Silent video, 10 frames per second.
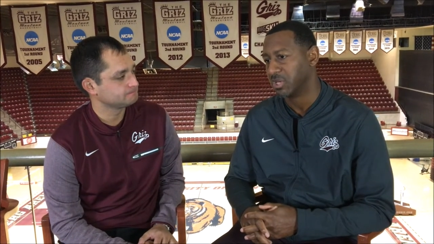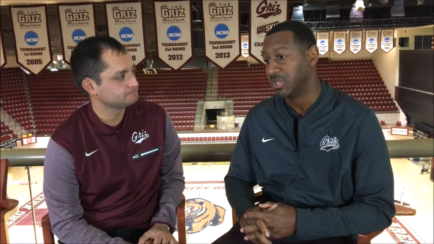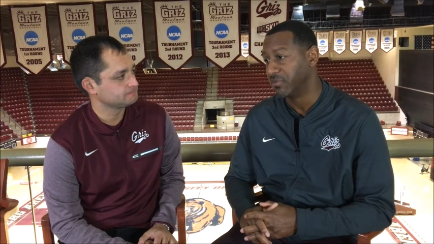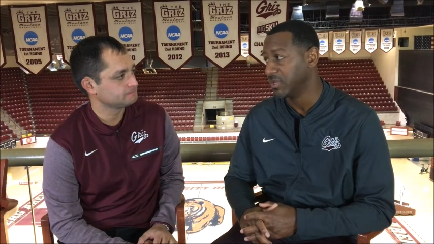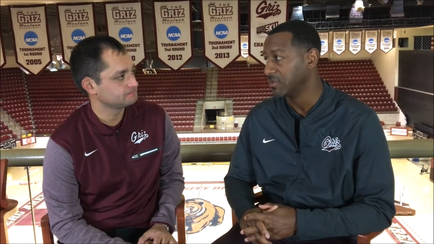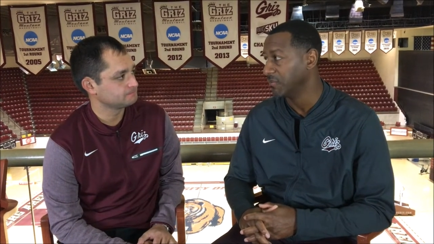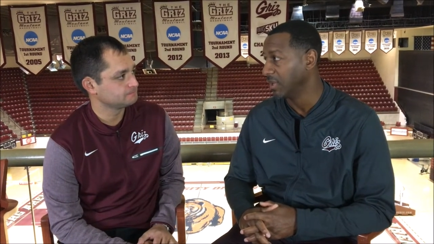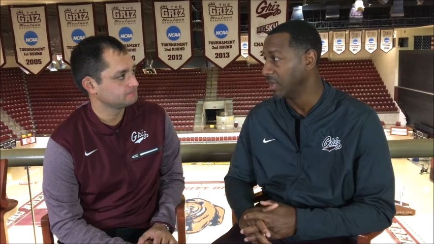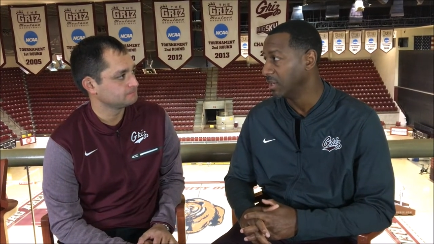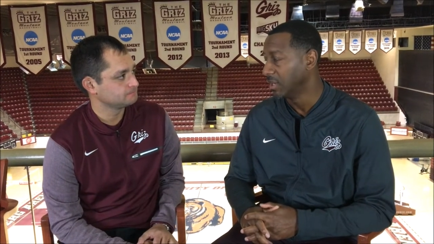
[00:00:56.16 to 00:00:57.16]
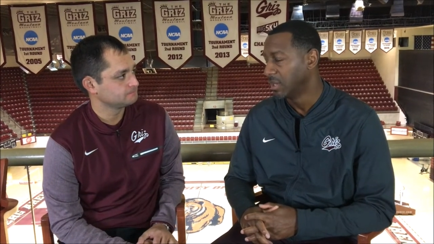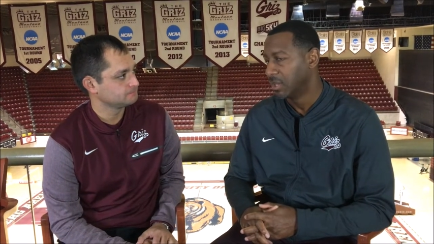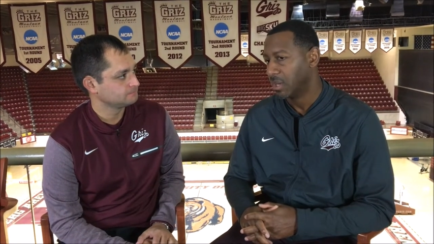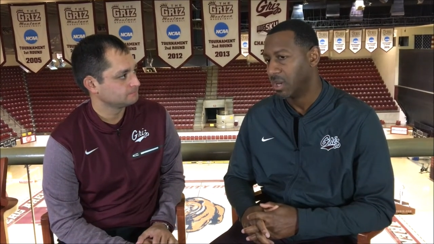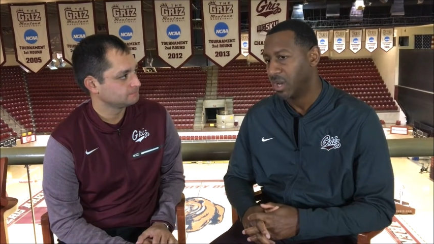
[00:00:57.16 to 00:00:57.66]
Speaker 1: on the defensive end
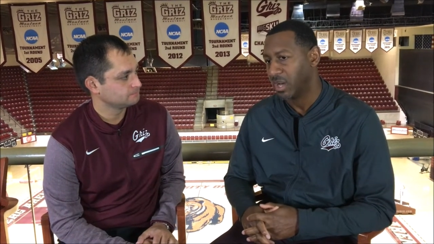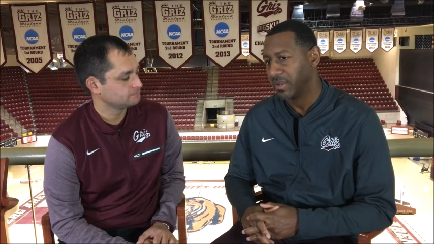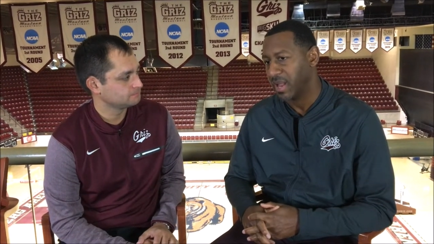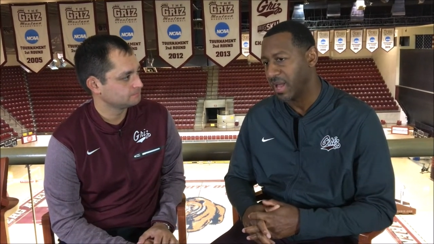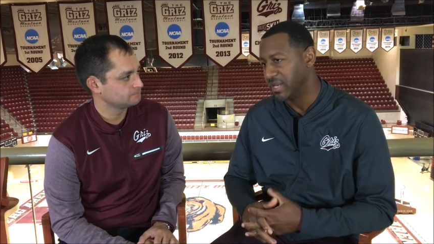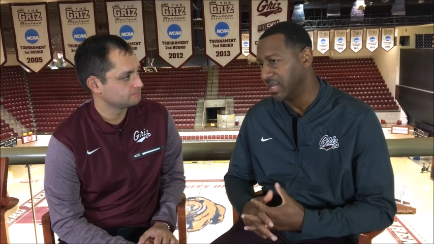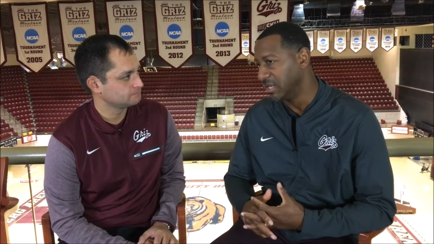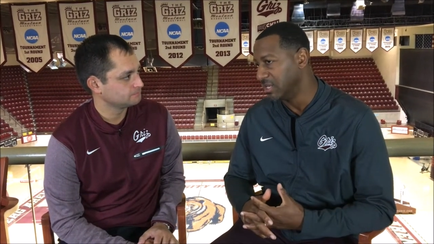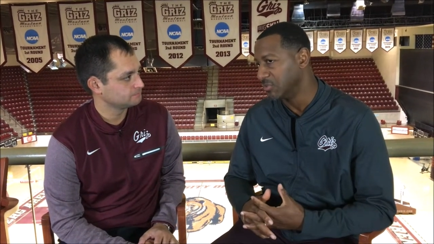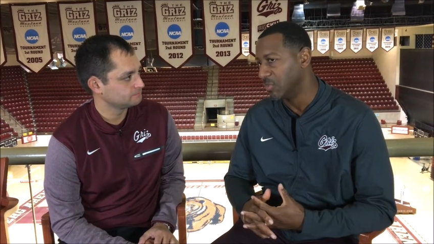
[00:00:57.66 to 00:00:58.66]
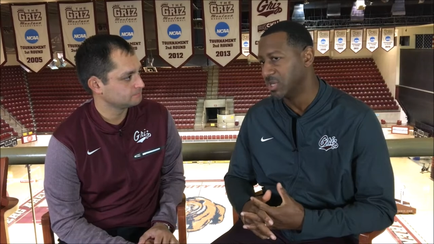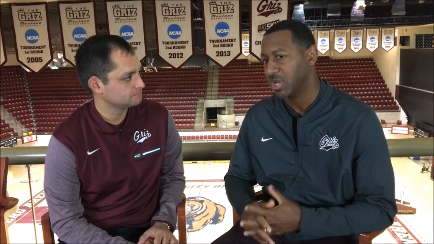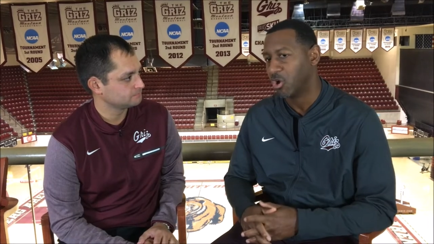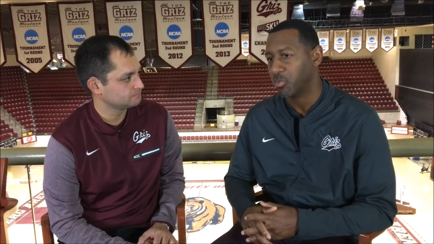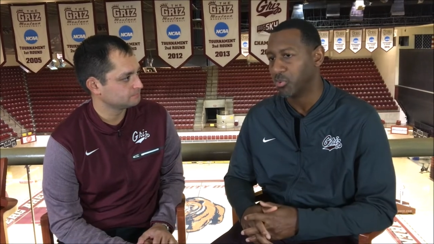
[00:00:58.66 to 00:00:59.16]
uh, not needing as much
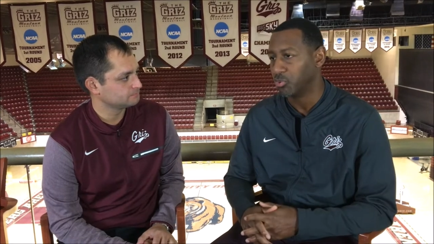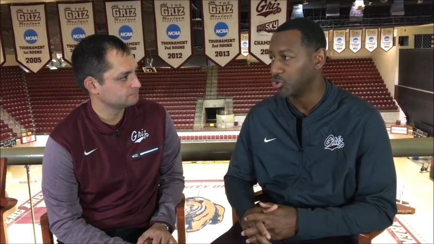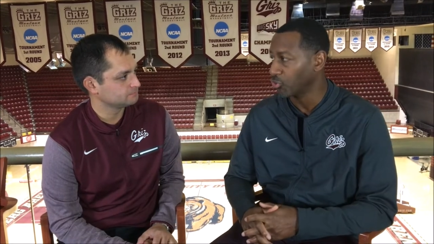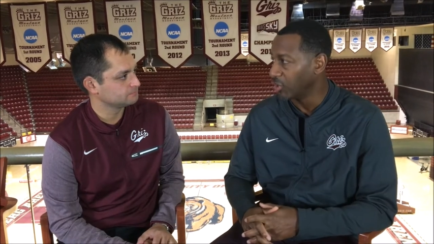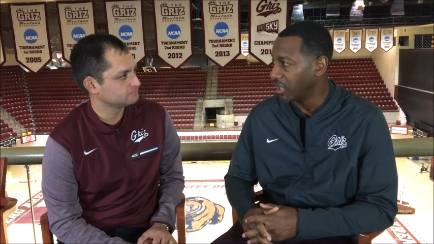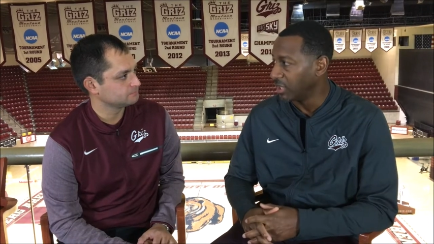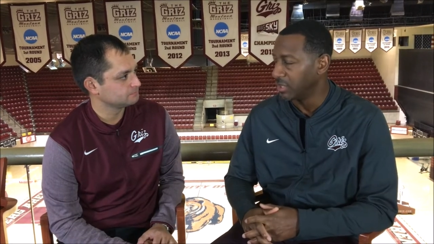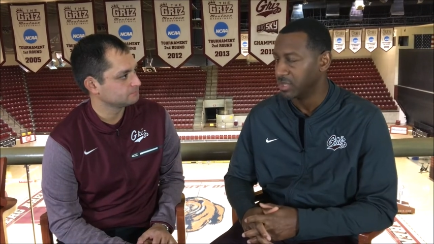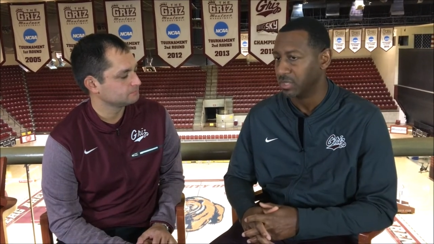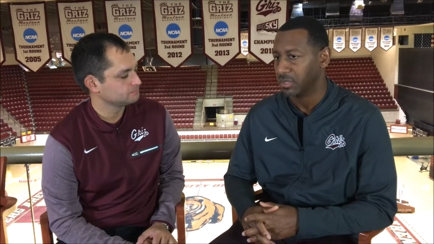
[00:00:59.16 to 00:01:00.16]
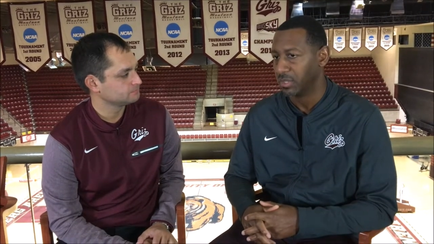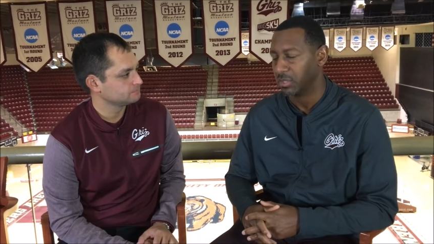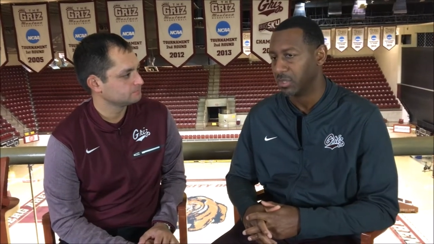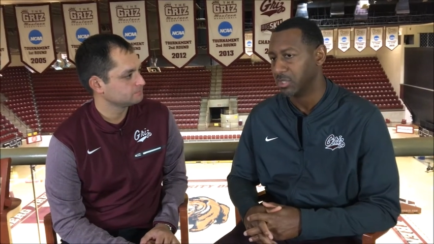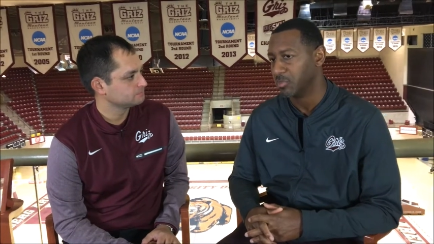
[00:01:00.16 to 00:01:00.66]
help through screens and,
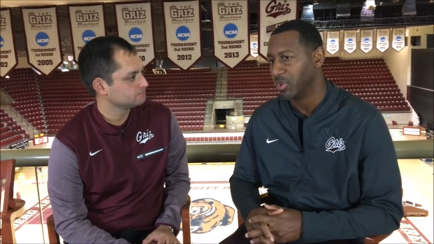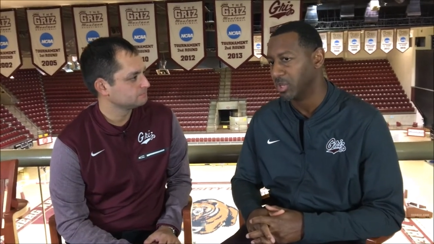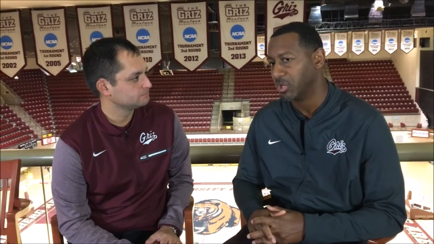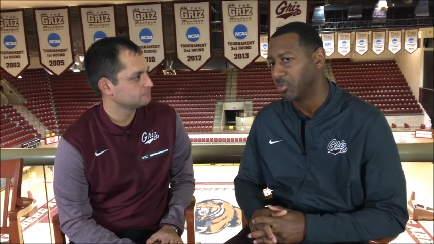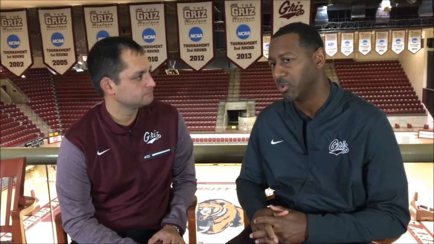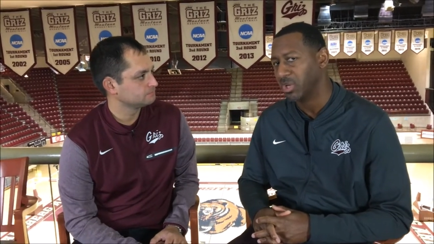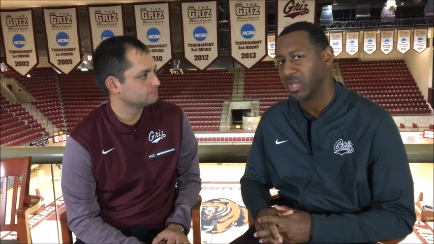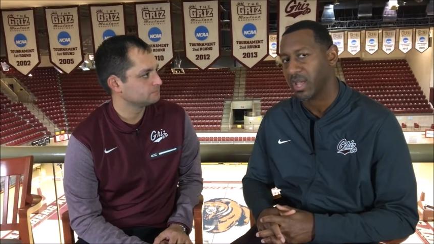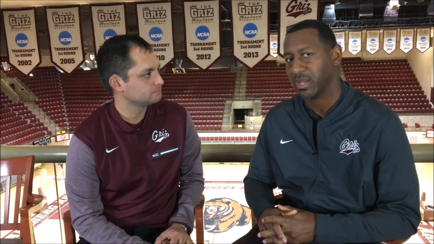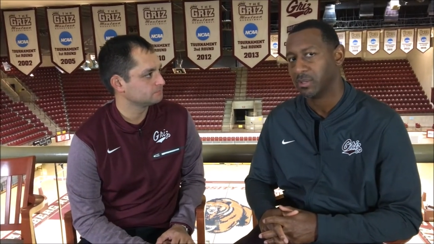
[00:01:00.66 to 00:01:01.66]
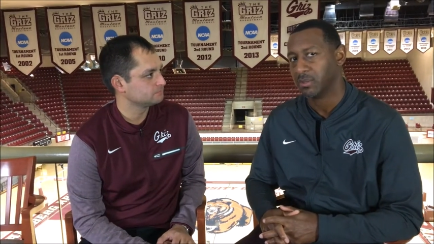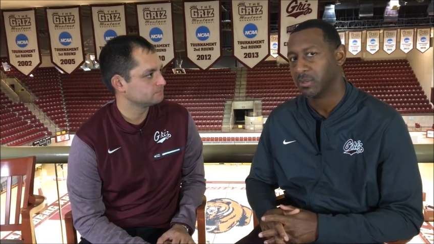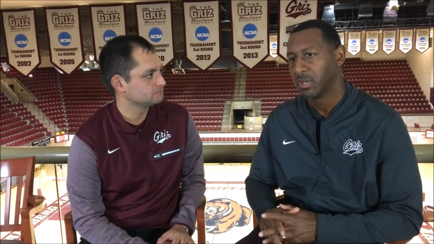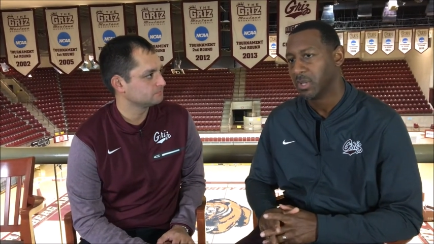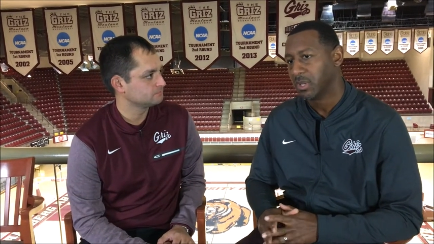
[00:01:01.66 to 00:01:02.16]
and his ability to communicate and,
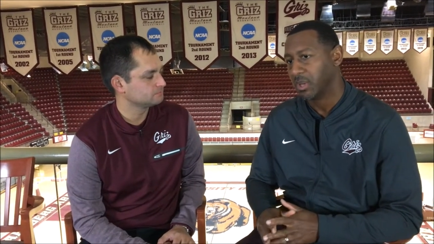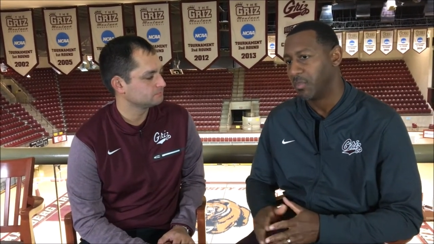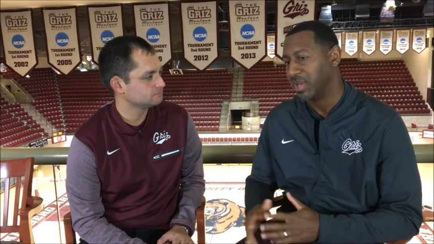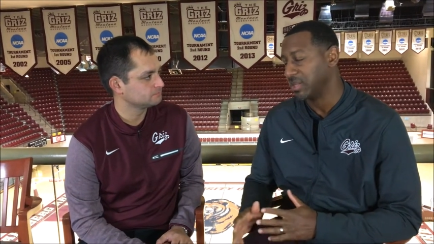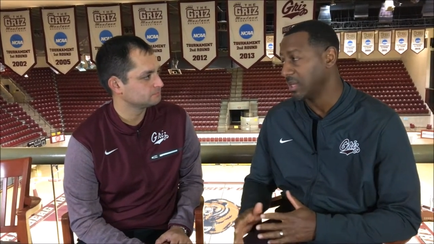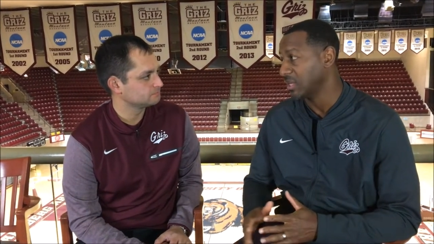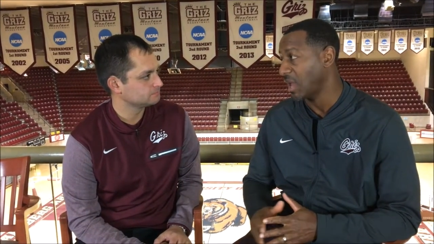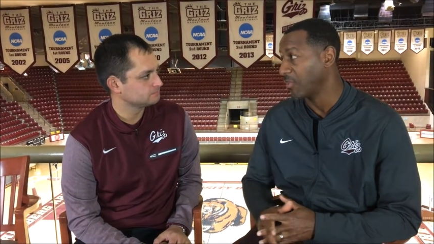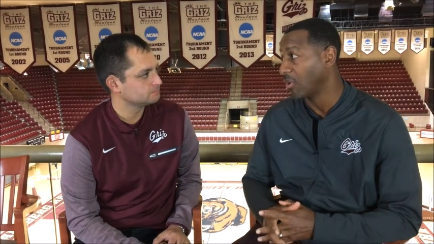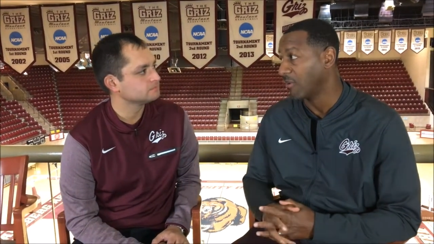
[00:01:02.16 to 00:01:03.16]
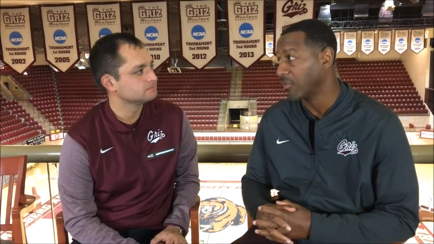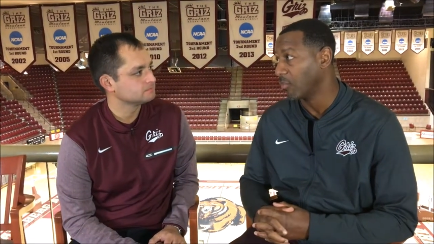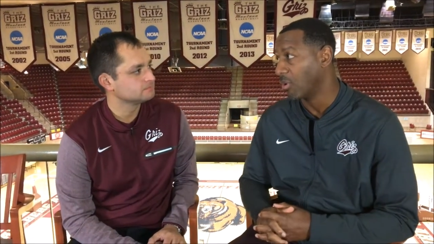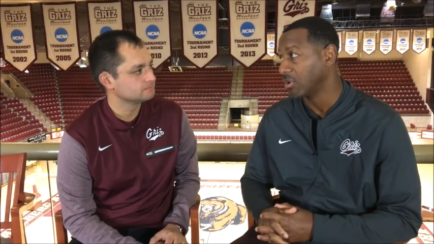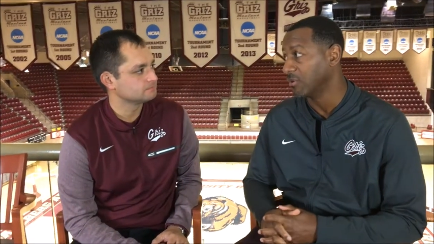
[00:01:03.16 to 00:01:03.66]
and, make things happen off the ball